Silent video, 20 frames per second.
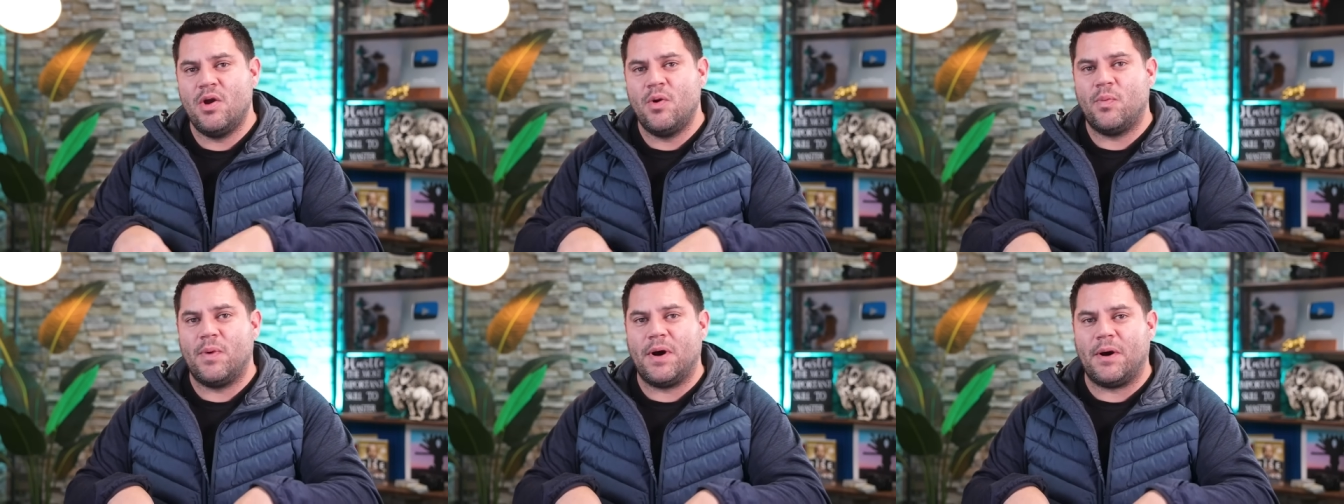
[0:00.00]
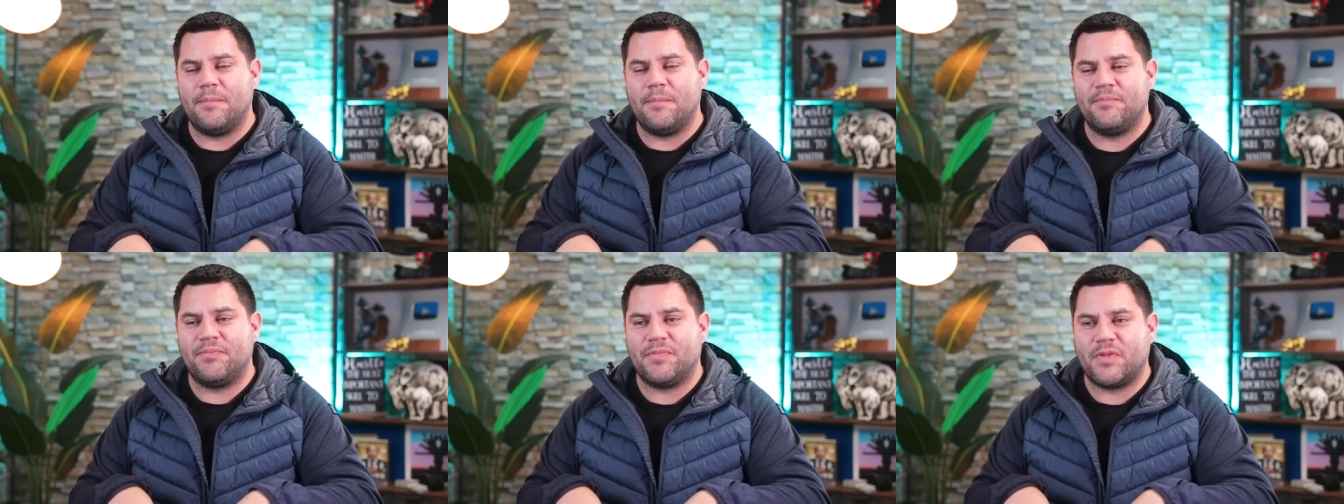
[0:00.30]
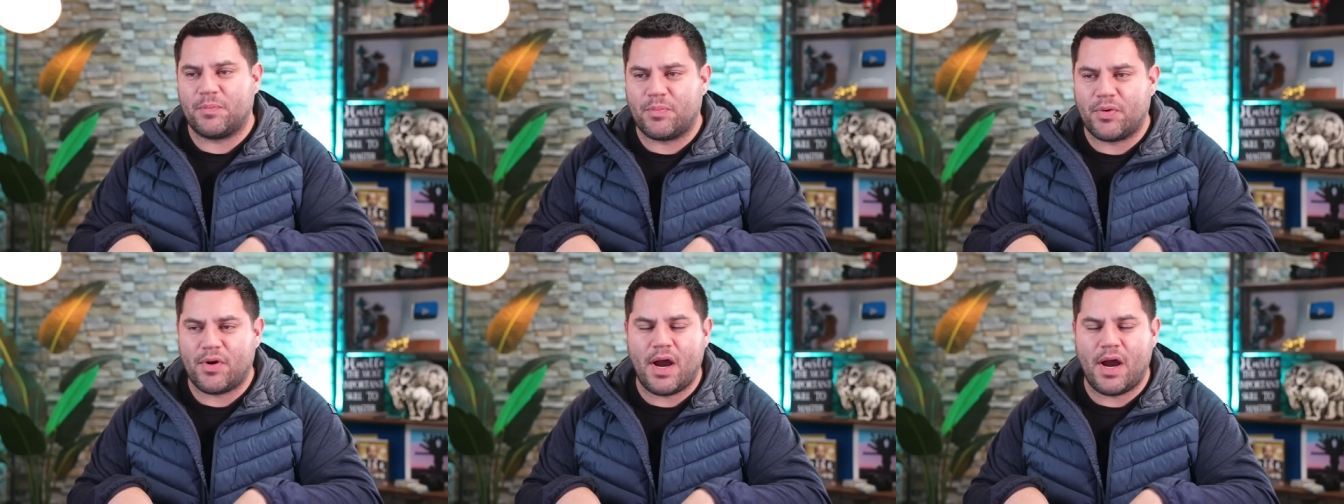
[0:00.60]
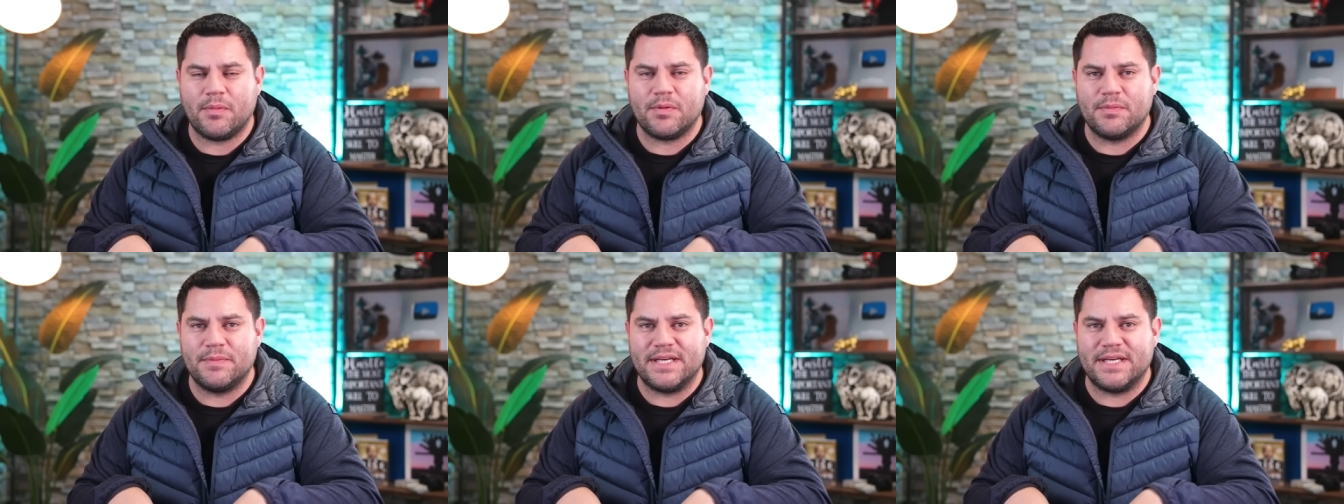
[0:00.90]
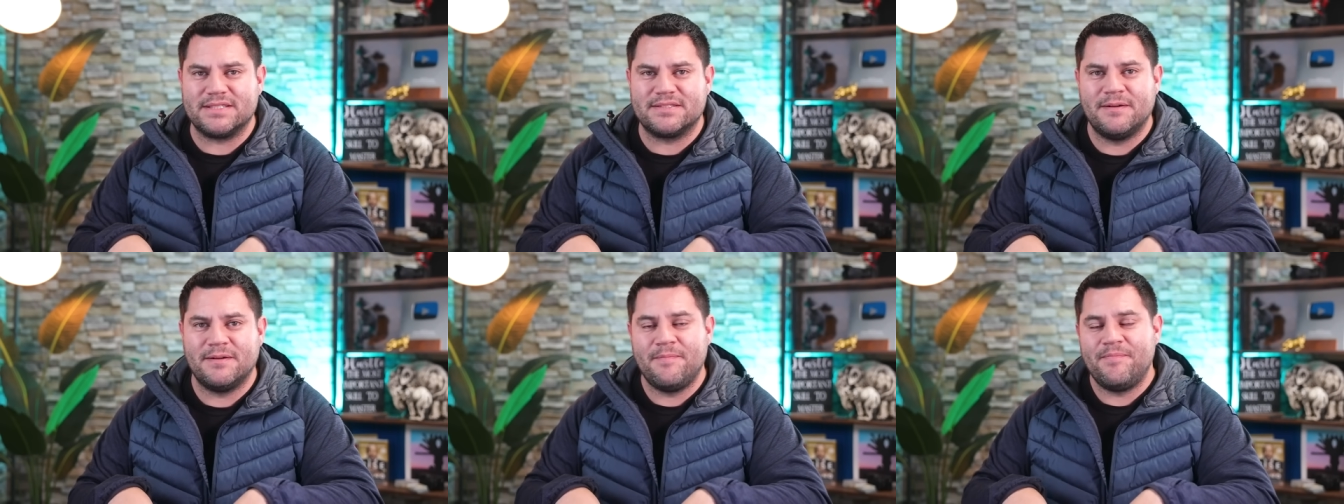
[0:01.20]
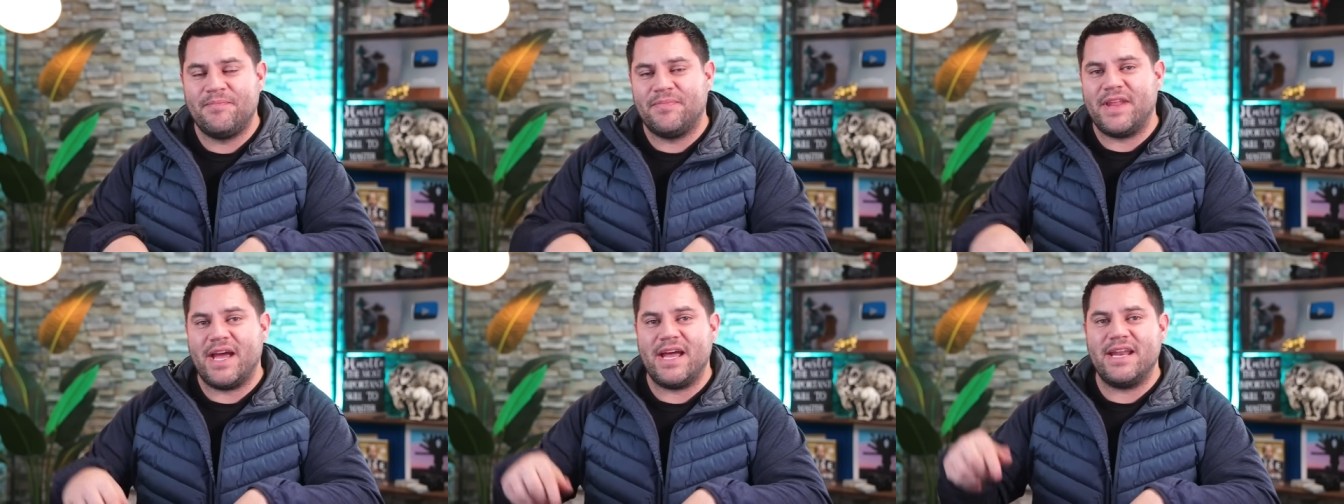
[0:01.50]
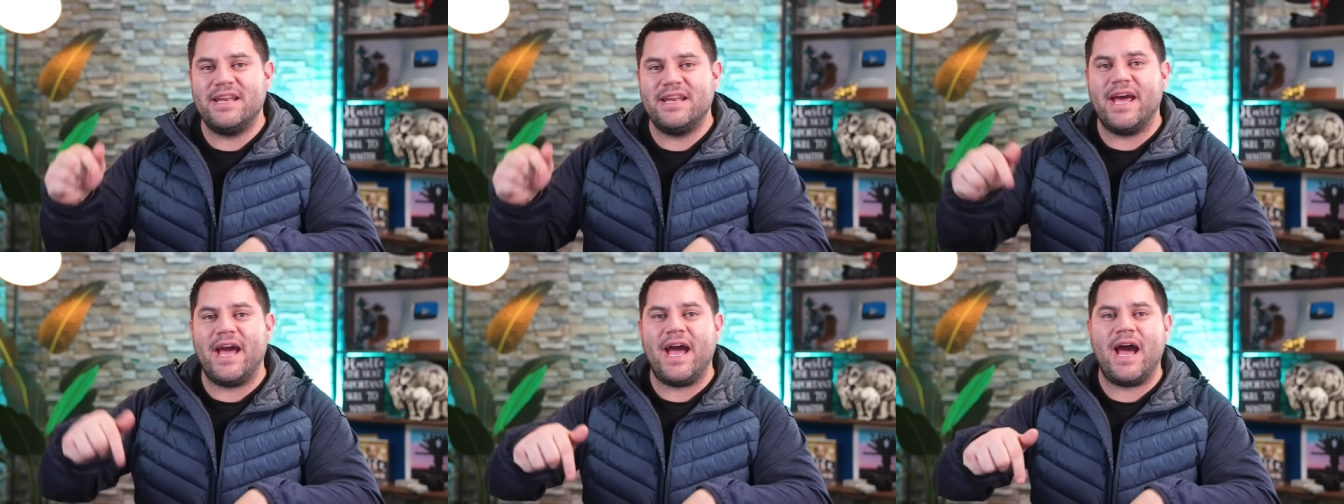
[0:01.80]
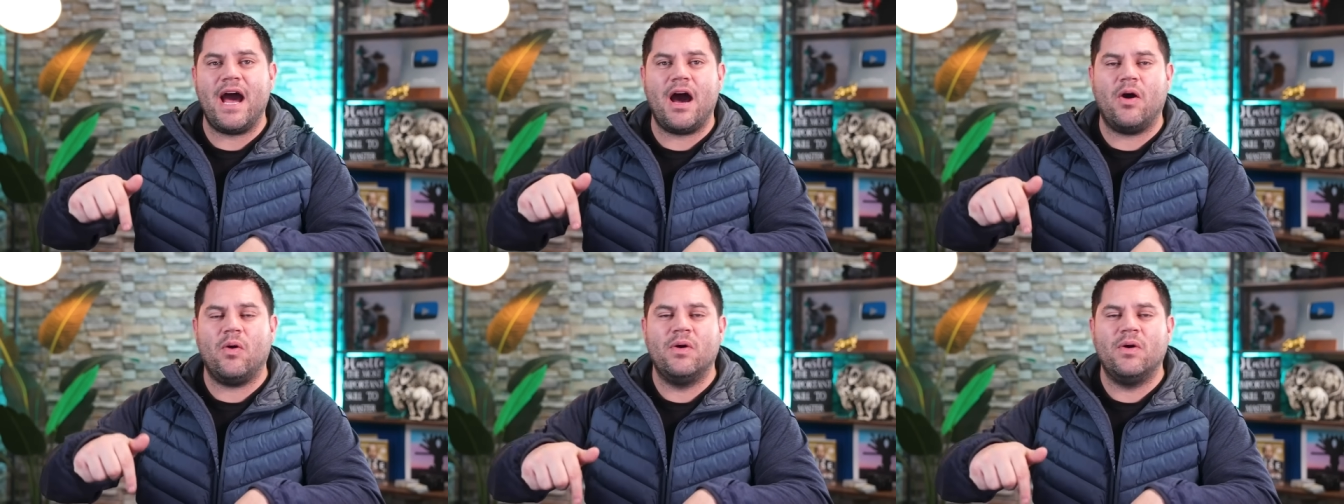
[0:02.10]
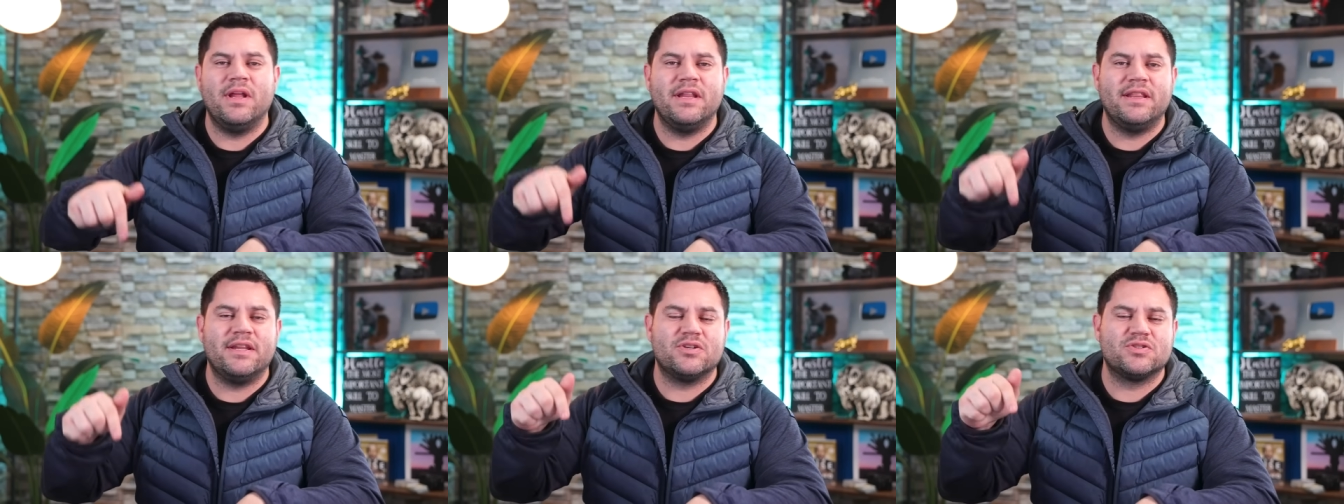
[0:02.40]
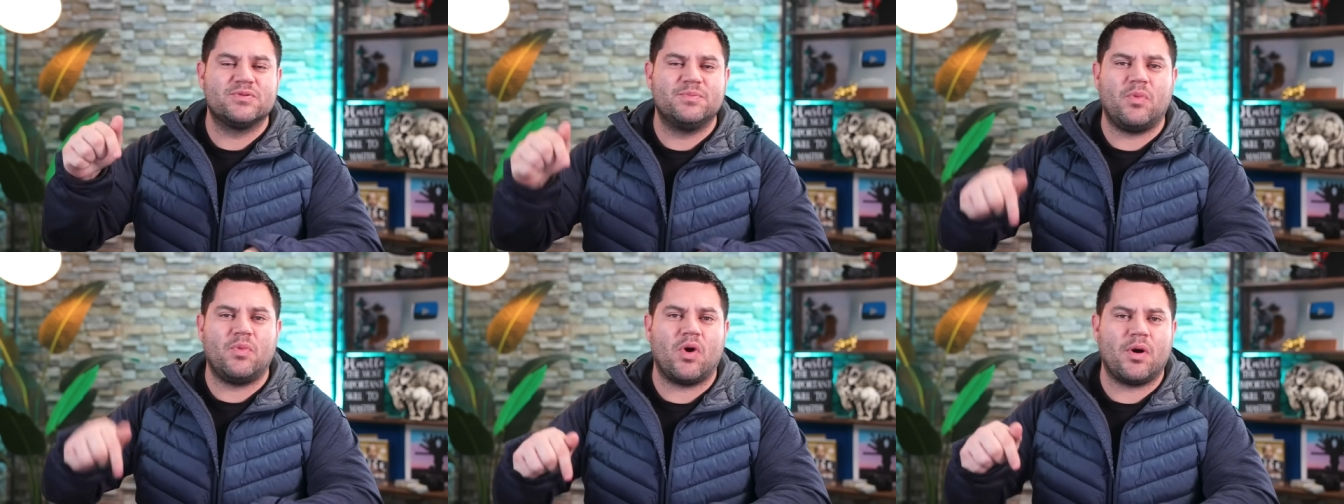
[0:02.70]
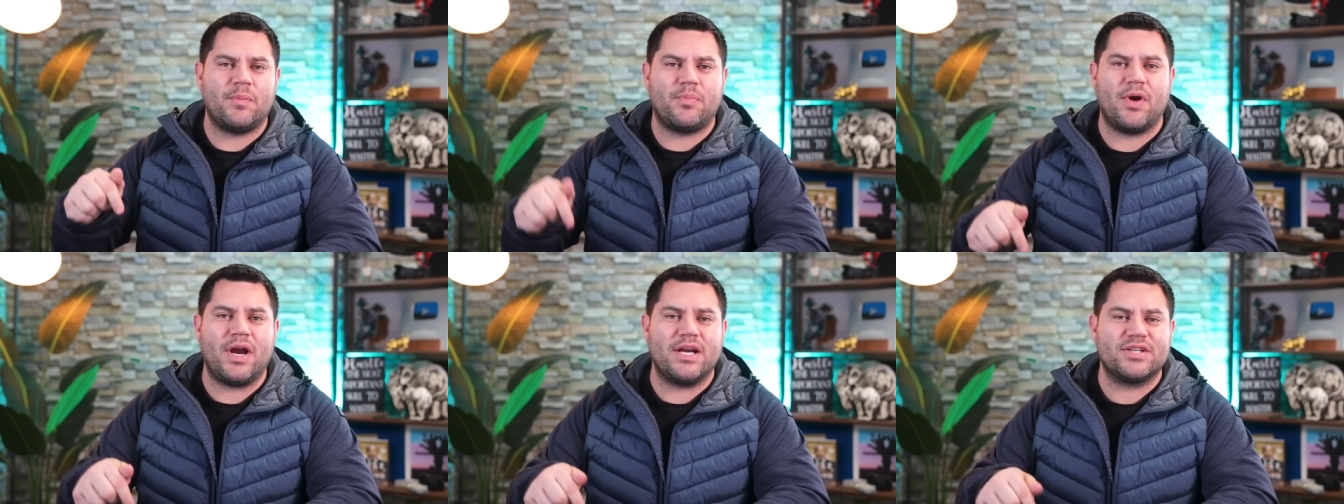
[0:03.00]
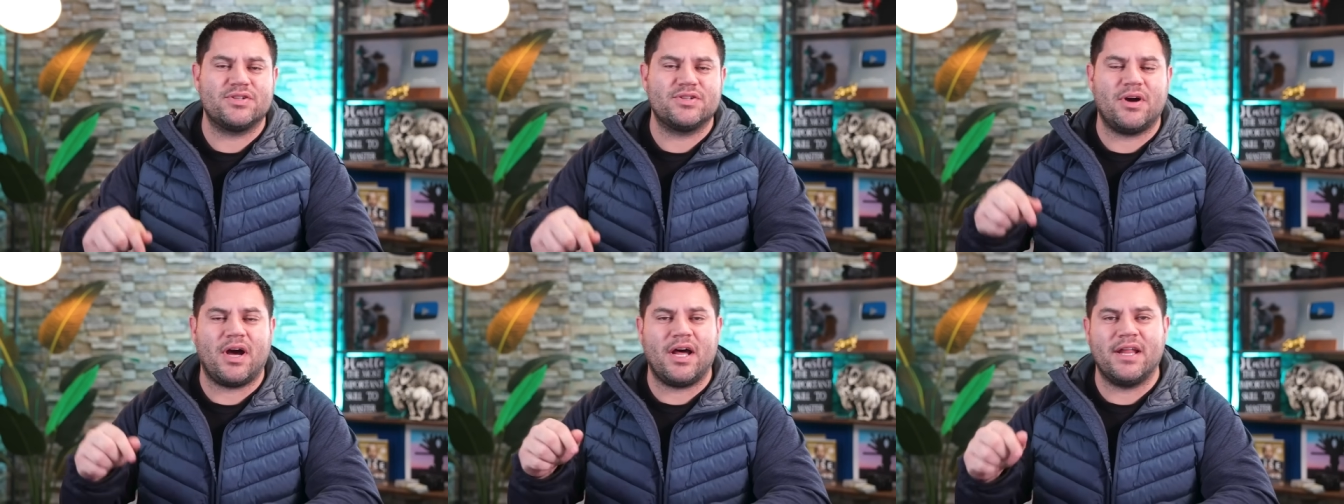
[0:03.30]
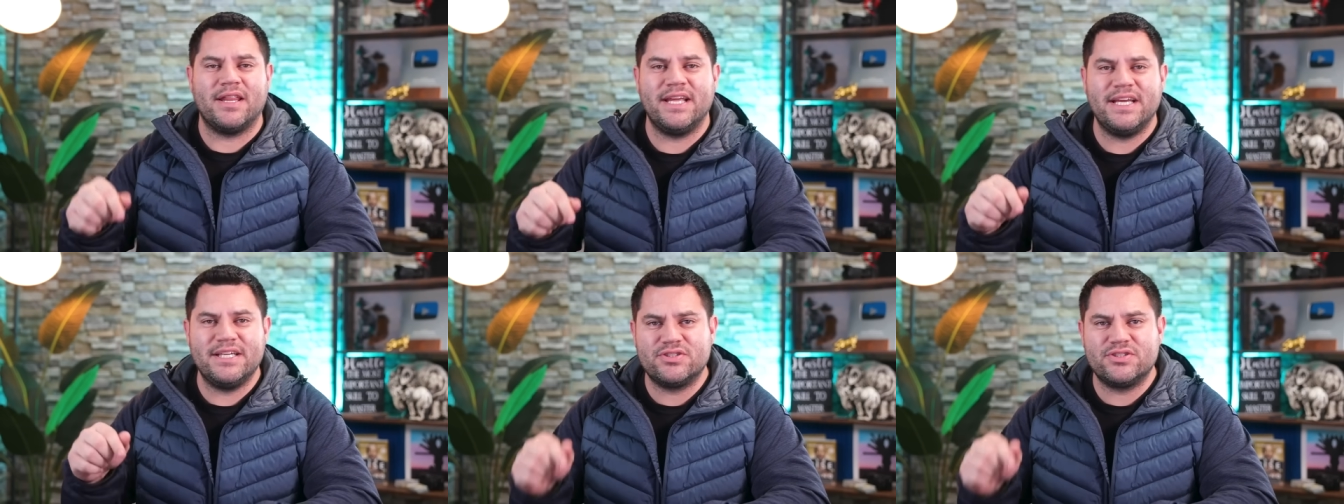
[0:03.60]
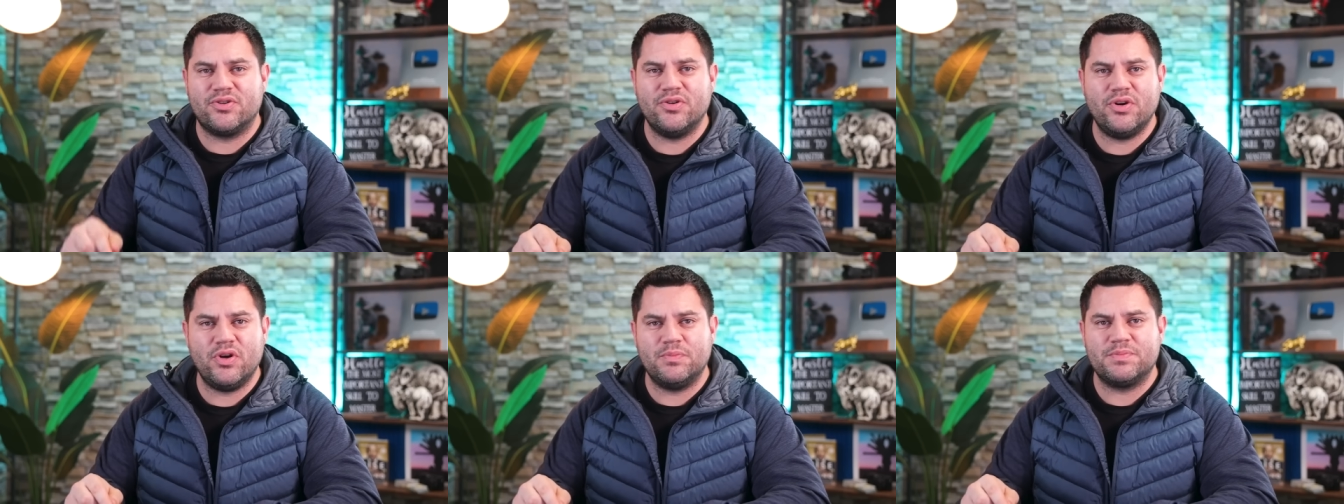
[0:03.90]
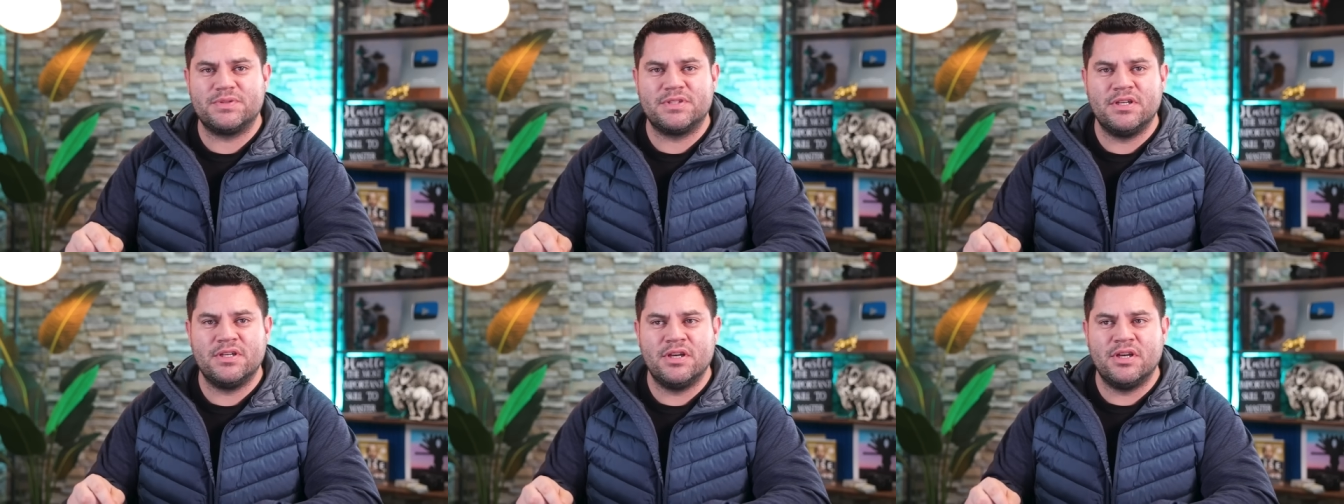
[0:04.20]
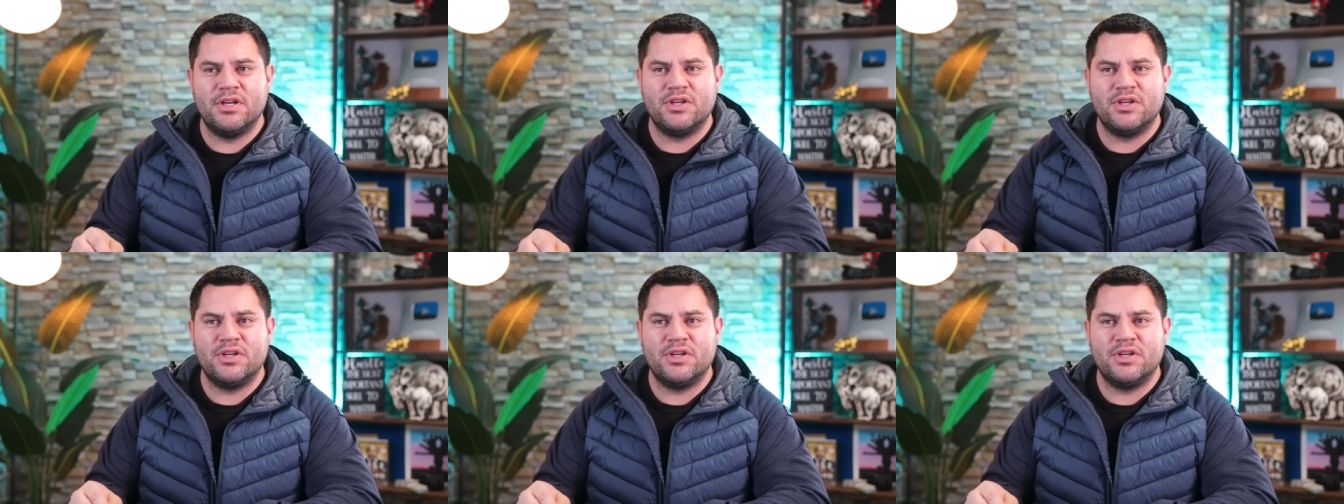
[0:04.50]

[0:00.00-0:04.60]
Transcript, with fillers: Well, the problem is that now there's more pressure on these groups